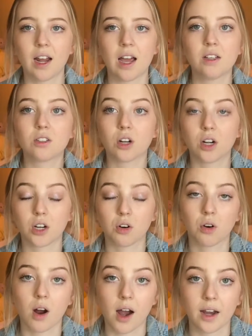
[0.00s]
I started
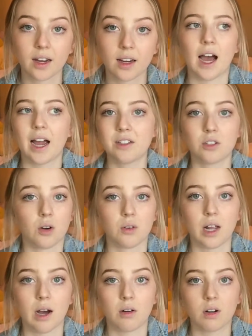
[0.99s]
crying. I zoned
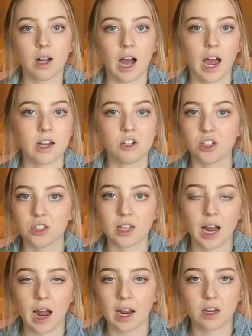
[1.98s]
out. I
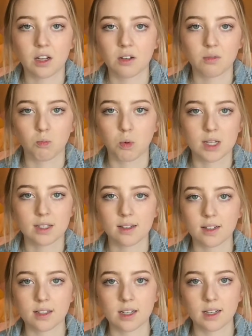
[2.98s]
wasn't
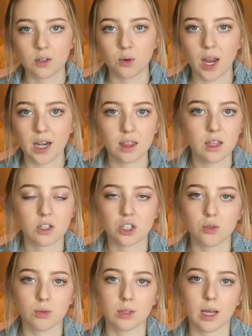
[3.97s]
listening to anything
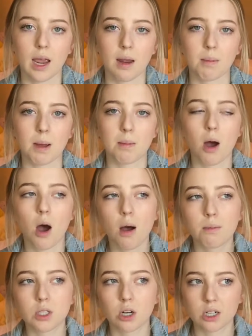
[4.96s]
she was saying. My
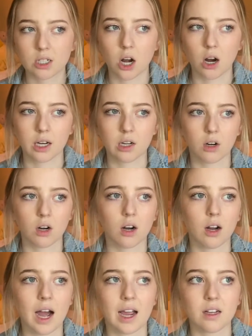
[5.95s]
mom started talking to
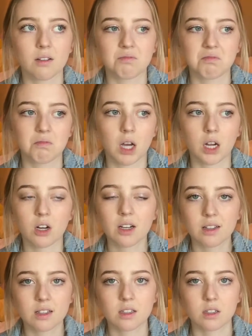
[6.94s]
her. I couldn't
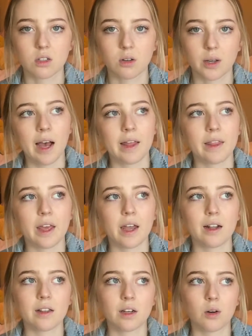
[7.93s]
listen to it. And then
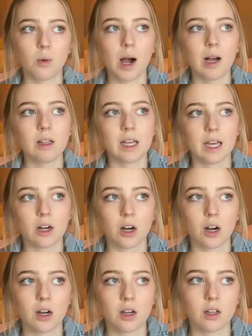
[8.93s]
a little while
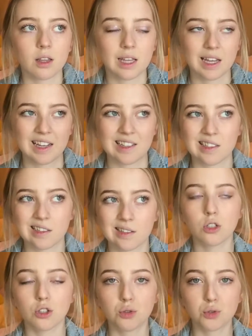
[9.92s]
later, this
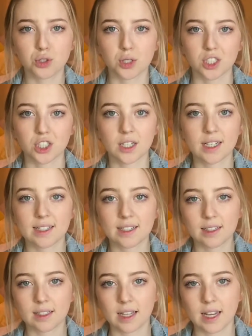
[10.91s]

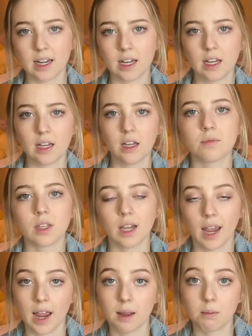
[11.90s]
nutritionist lady
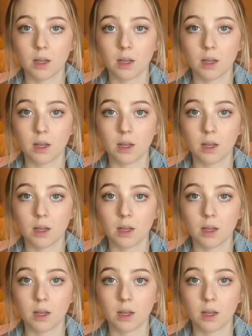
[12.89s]
came